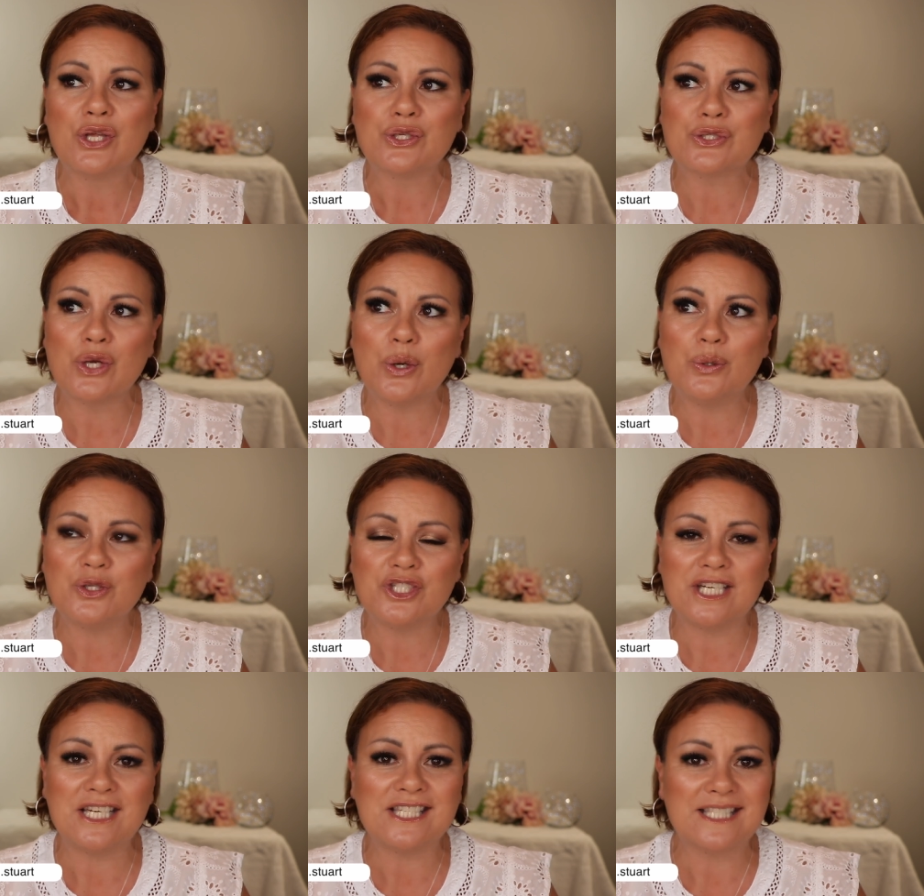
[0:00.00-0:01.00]
So
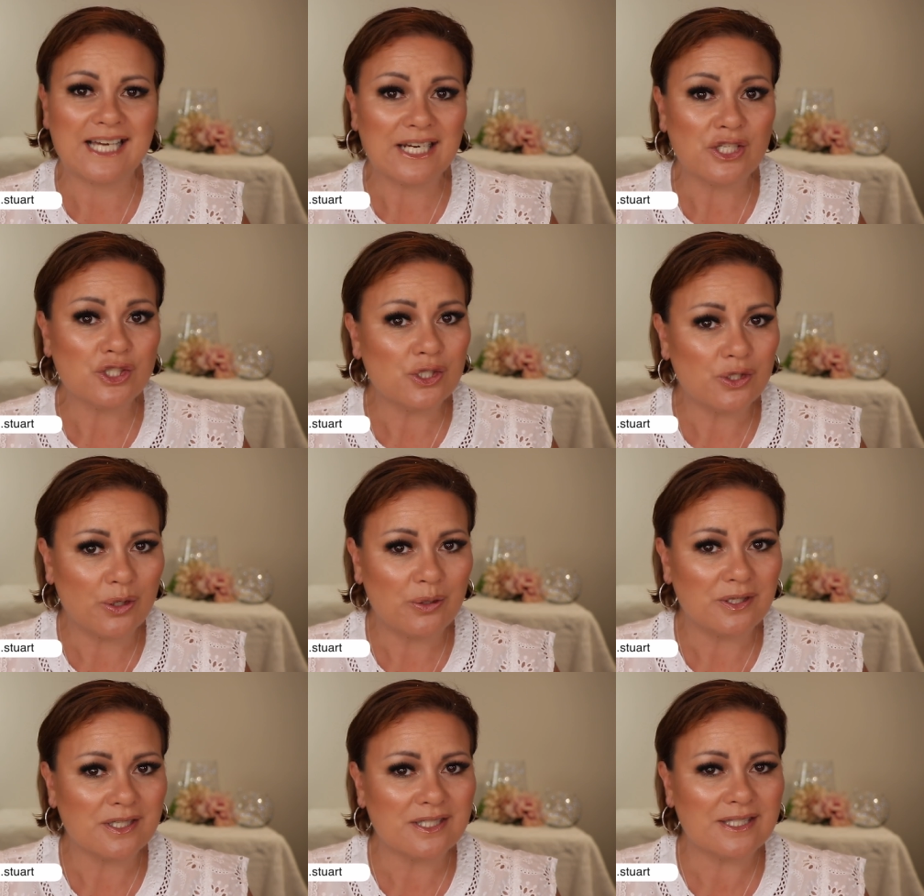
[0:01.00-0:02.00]
she started to
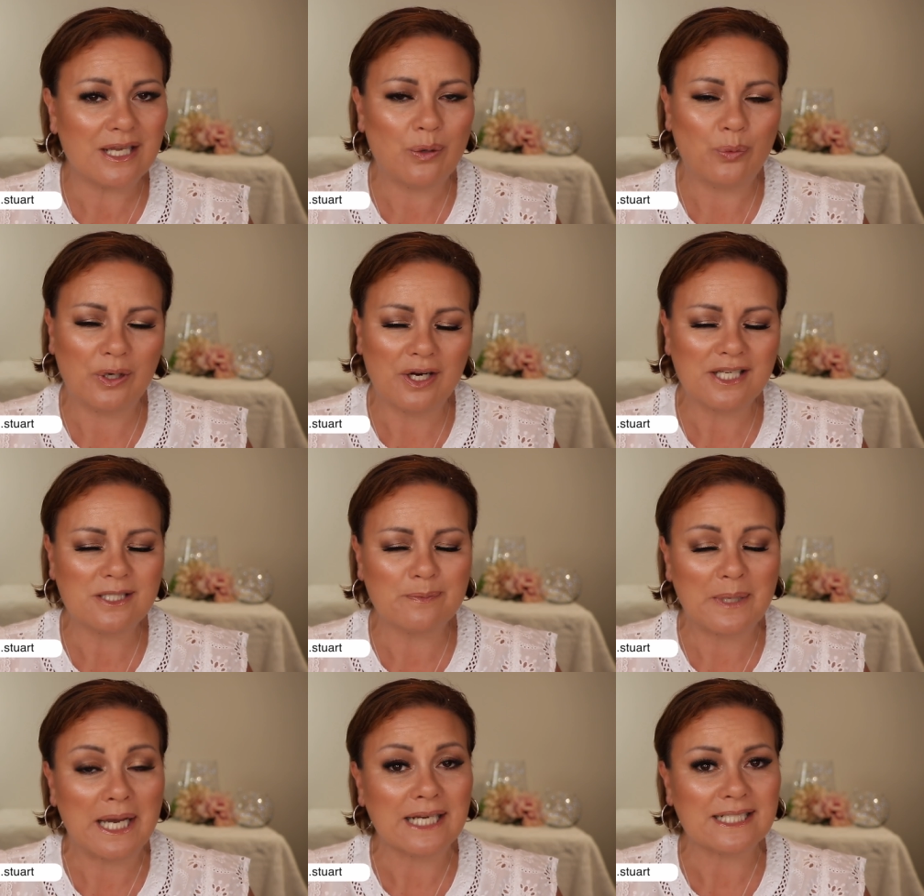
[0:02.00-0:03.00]
notice that when I
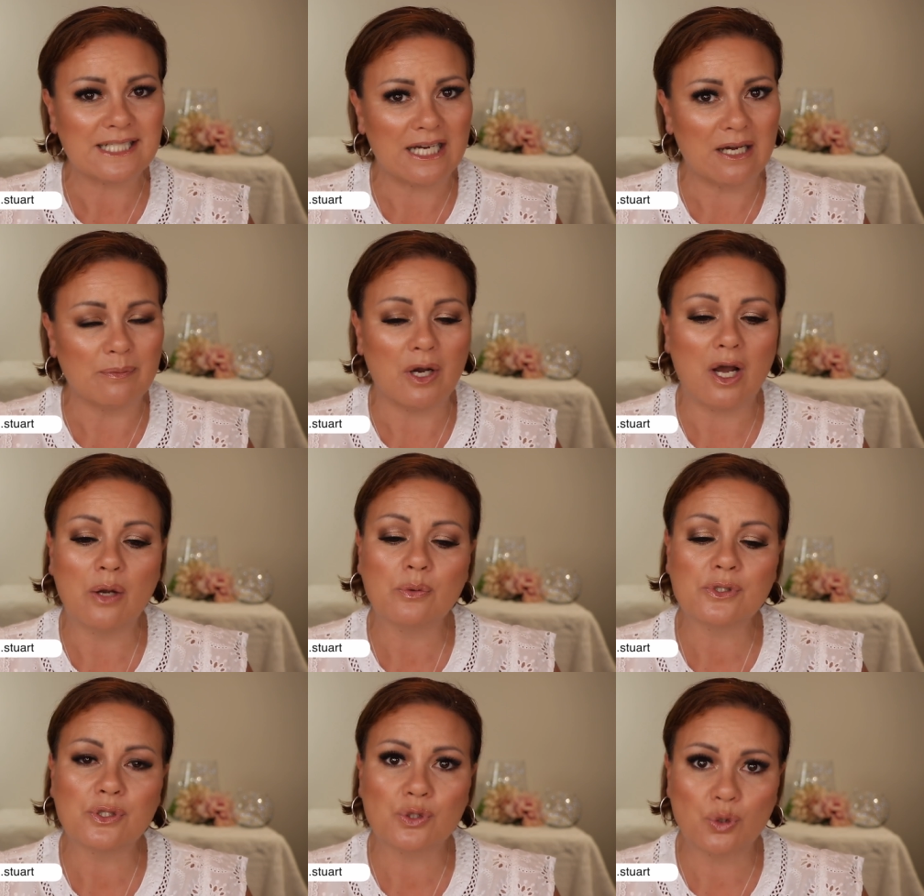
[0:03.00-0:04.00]
sparked up, I
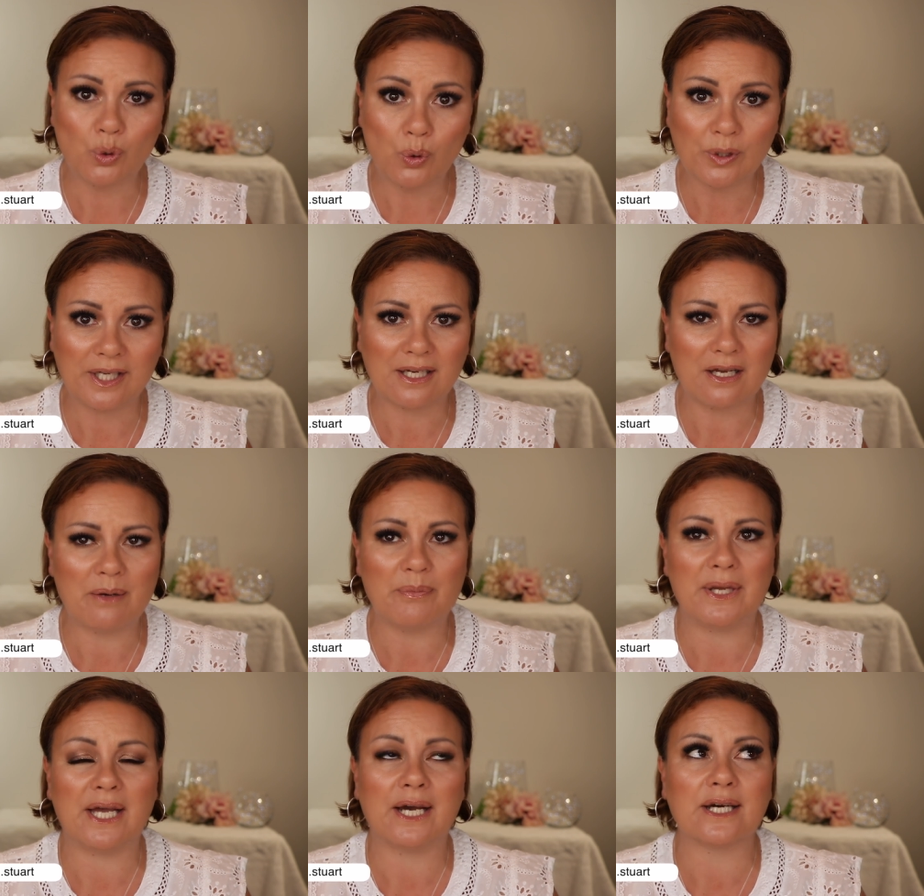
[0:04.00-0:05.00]
was talking
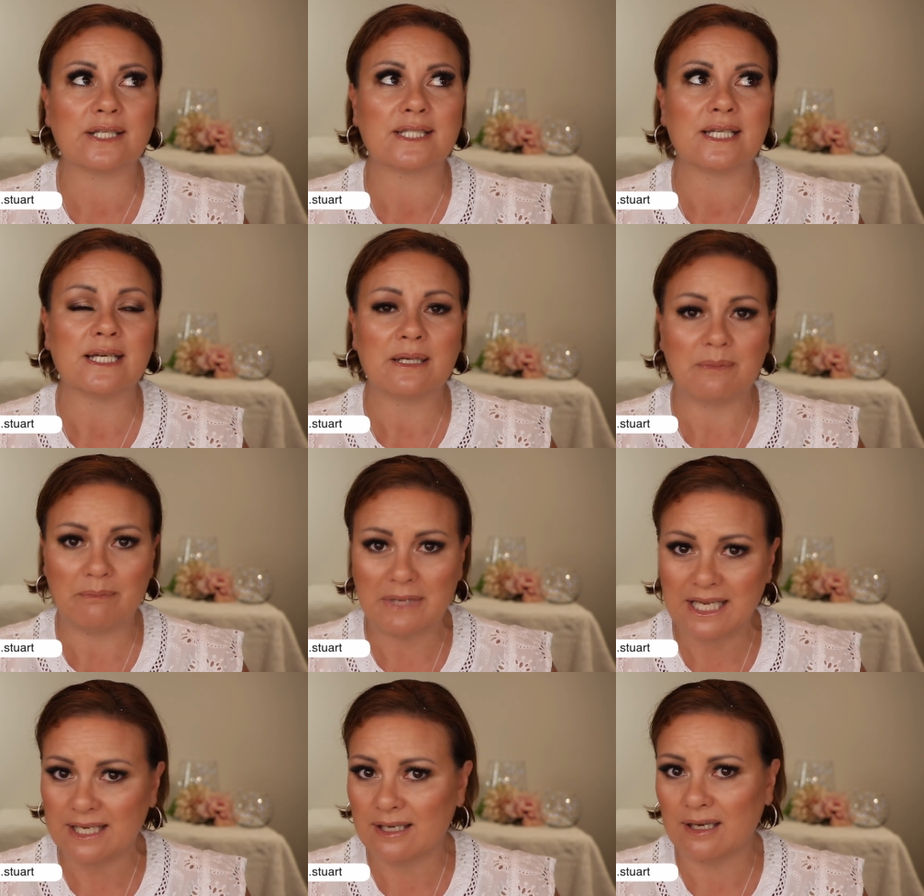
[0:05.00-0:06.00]
about
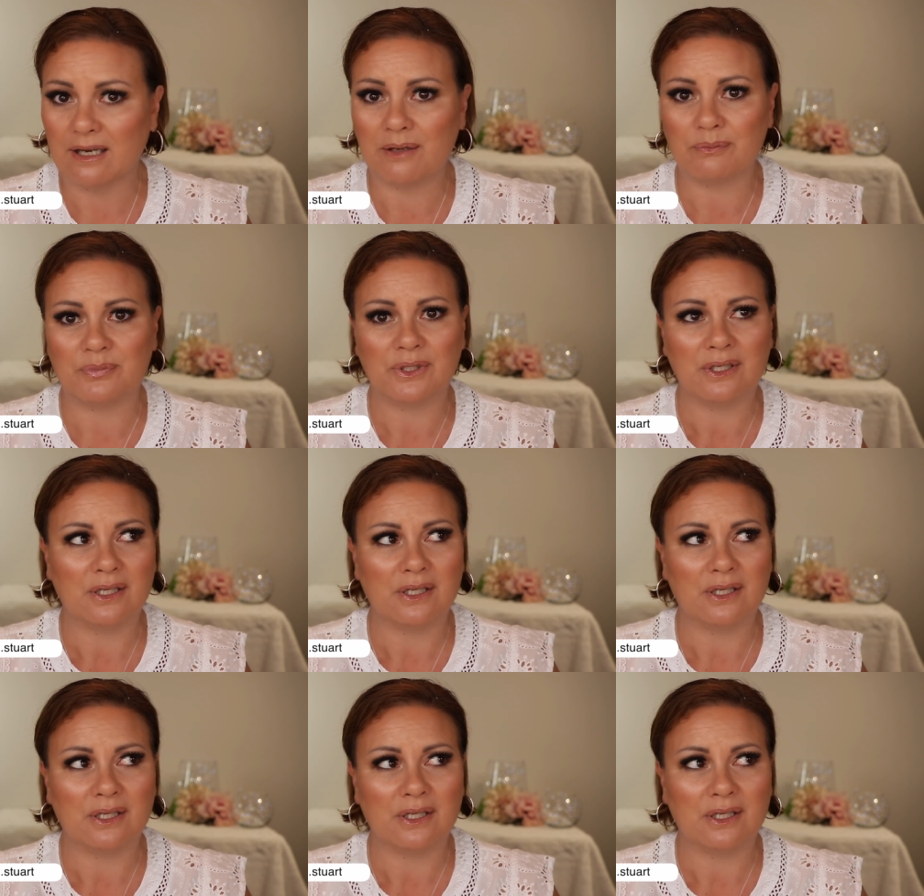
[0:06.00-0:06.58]
makeup,